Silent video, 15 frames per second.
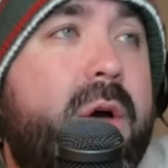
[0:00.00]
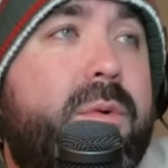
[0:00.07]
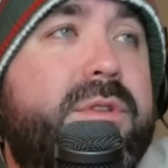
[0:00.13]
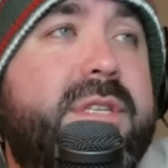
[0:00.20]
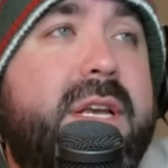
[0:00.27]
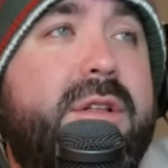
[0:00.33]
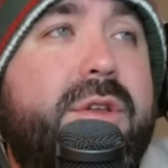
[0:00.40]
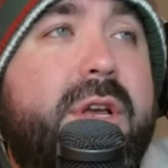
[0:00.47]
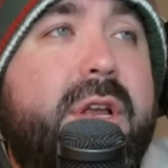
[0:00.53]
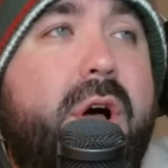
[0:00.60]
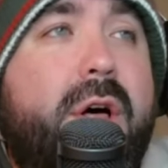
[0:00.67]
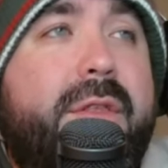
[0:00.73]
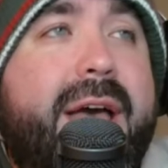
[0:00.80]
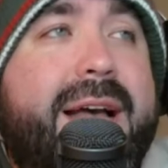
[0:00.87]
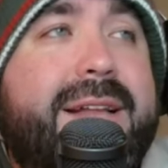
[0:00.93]
We'll take a look at
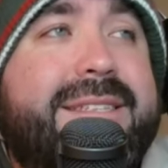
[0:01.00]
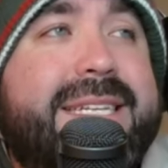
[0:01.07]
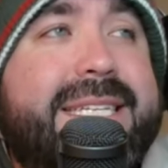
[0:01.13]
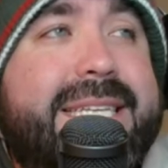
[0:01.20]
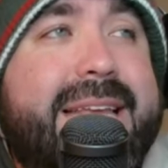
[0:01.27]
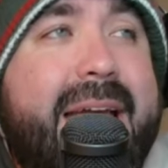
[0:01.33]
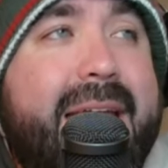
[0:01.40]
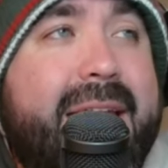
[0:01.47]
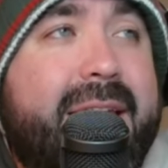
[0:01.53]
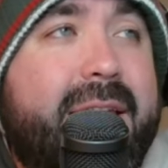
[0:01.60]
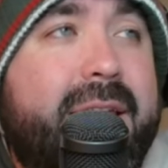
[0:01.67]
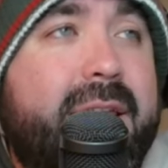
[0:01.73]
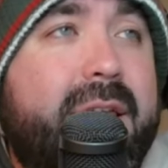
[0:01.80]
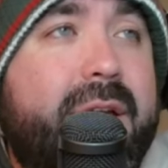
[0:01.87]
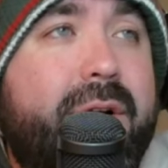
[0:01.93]
all that today
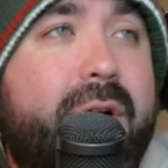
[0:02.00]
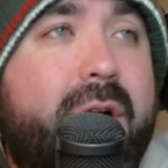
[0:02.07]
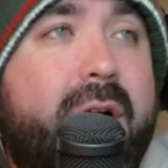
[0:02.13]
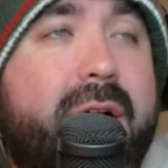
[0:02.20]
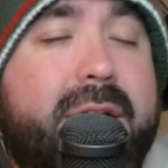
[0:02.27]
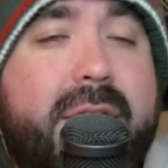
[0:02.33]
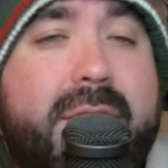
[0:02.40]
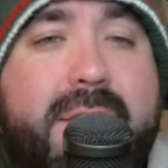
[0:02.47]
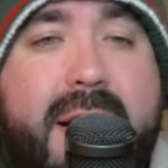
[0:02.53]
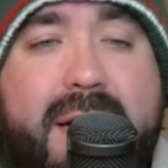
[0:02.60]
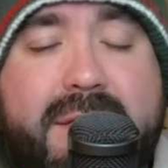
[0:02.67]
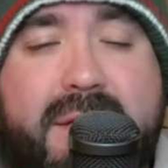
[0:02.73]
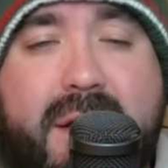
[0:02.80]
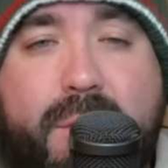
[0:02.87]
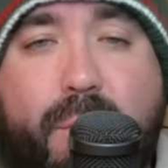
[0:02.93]
here on
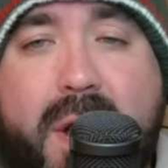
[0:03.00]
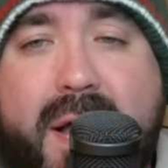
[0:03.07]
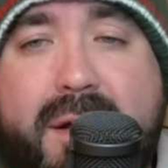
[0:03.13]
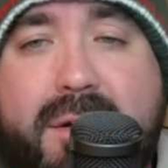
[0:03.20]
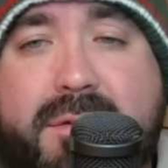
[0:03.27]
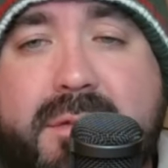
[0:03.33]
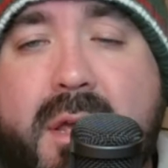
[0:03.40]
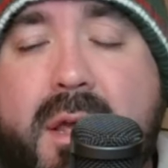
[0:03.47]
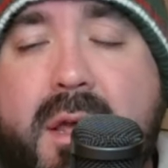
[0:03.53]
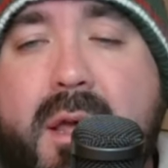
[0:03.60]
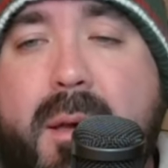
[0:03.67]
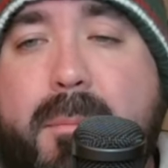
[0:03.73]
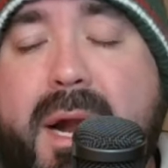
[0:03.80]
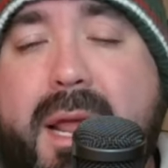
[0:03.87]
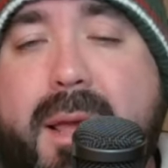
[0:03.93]
Locked On Wild.
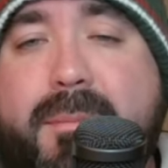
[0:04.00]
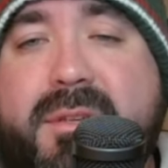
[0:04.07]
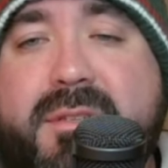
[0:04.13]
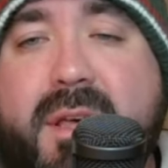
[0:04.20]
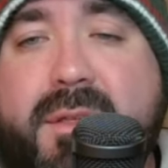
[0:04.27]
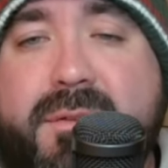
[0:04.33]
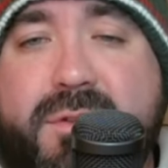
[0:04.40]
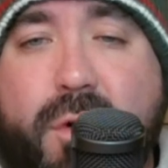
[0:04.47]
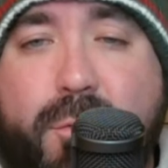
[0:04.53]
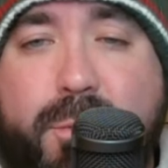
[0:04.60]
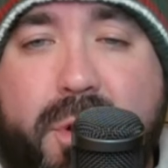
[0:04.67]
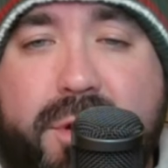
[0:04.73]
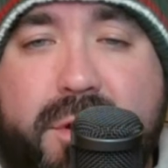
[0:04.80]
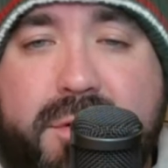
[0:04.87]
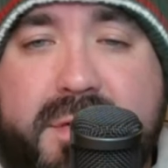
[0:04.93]
My name is Seth
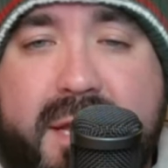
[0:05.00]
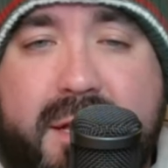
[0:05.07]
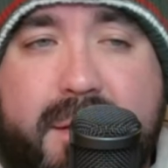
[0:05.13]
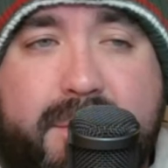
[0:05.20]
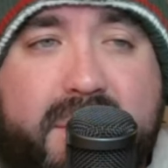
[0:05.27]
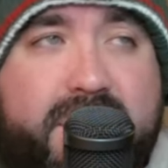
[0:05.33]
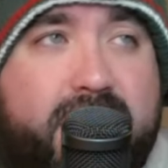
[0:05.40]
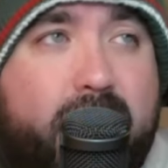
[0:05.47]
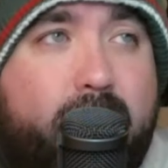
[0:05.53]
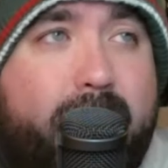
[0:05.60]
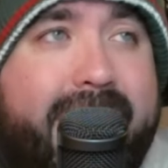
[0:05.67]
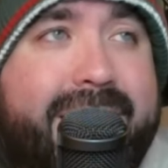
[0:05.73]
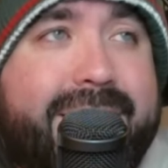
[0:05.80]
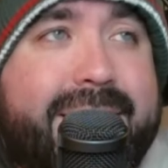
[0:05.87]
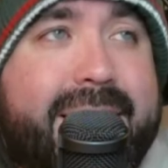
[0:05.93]
Topol, your daily Minnesota
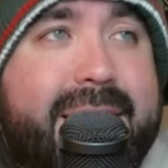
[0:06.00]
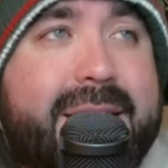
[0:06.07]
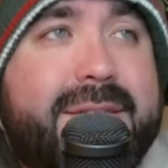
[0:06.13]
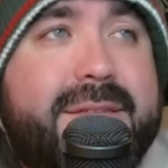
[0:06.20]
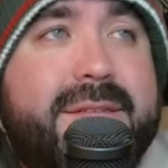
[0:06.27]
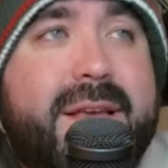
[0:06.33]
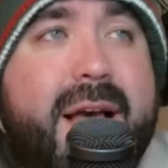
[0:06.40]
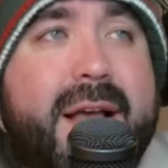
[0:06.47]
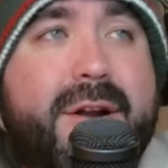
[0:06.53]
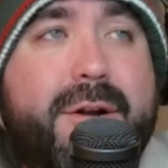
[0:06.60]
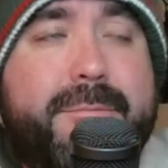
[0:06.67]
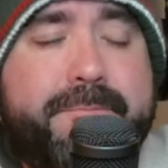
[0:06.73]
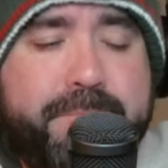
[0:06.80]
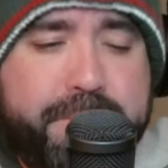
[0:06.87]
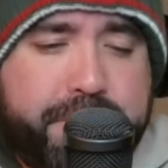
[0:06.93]
Wild
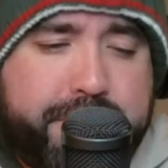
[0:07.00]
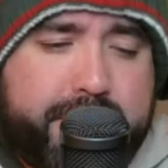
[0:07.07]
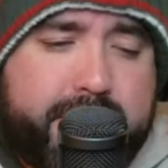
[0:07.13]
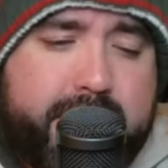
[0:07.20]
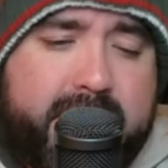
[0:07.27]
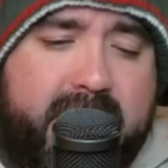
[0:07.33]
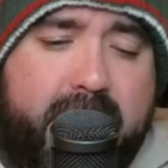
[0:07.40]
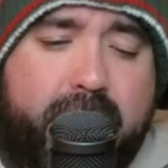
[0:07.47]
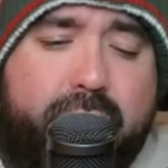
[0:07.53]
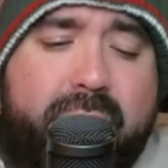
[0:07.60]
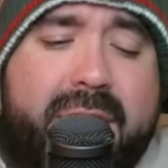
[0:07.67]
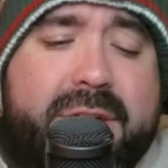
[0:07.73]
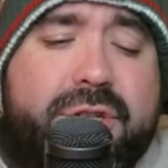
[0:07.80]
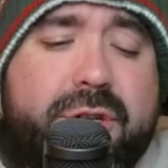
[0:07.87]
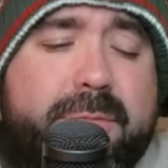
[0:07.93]
insider,
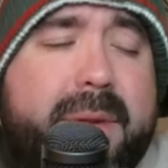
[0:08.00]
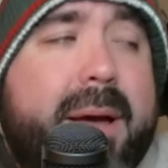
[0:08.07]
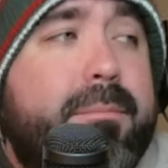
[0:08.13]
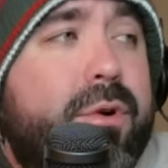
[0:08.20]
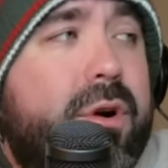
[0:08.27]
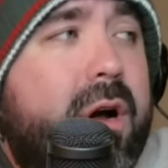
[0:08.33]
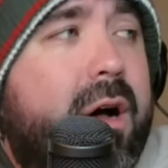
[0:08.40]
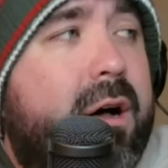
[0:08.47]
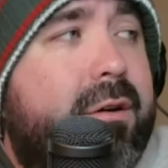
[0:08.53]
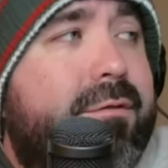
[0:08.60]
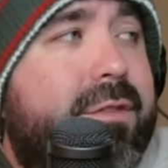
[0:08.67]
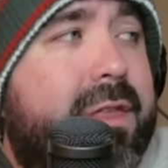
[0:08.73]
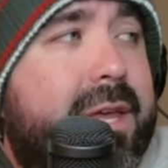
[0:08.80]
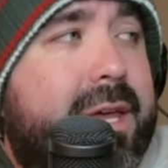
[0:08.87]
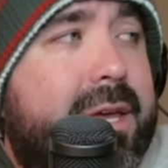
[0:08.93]
credentialed member
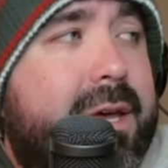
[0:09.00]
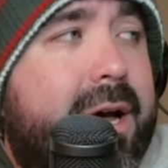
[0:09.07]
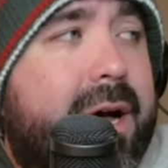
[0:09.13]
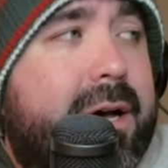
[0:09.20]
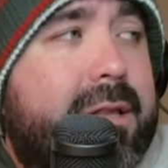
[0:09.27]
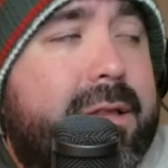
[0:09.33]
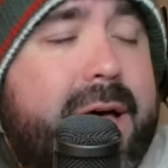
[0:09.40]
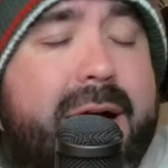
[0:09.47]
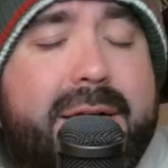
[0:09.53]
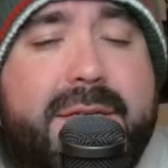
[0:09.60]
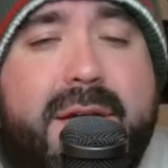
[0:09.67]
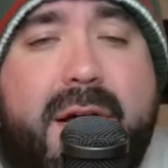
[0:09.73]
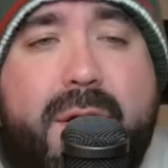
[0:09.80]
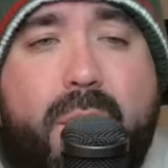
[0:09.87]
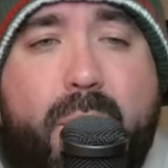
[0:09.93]
of the Locked
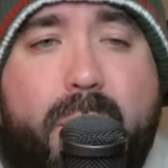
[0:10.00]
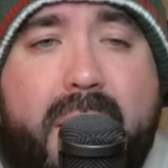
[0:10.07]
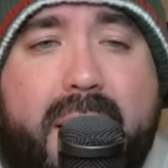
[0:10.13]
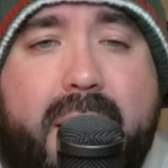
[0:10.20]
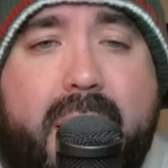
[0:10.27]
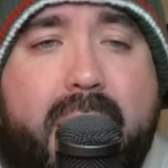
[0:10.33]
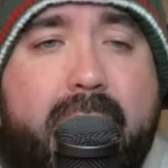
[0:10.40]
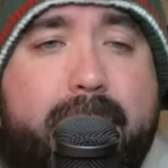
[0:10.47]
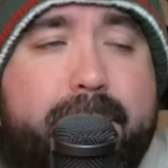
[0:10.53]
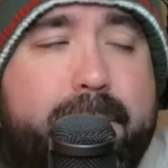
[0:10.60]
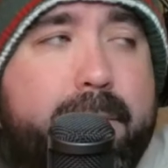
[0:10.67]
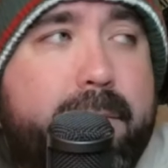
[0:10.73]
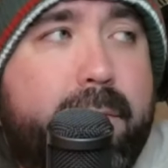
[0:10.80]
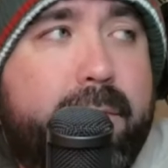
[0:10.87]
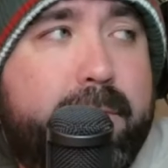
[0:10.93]
On
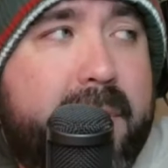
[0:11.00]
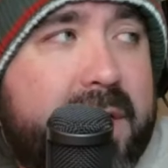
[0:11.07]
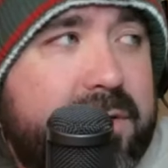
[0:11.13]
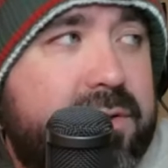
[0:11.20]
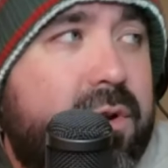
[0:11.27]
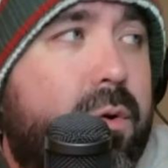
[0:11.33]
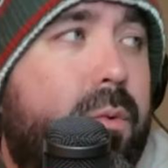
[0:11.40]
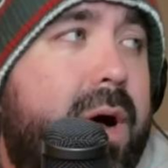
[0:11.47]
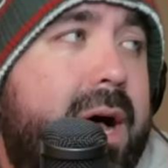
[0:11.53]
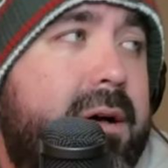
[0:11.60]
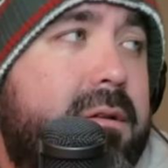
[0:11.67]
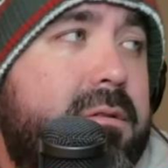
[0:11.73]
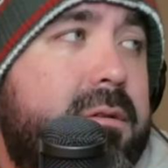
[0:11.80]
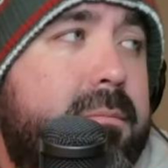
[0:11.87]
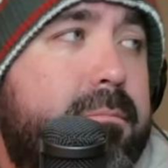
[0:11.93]
Minnesota
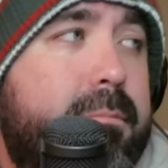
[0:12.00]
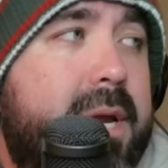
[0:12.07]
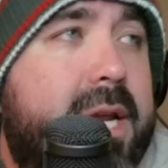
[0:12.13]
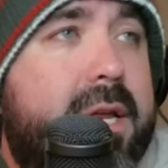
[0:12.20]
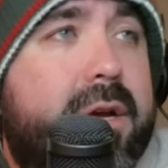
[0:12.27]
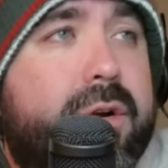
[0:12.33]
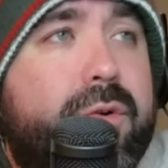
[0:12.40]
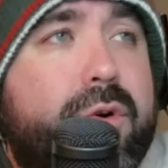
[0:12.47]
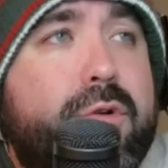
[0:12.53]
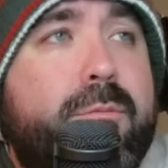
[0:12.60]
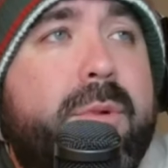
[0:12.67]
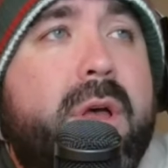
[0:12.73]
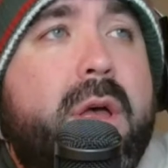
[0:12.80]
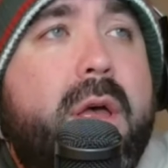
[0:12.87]
Wild media group.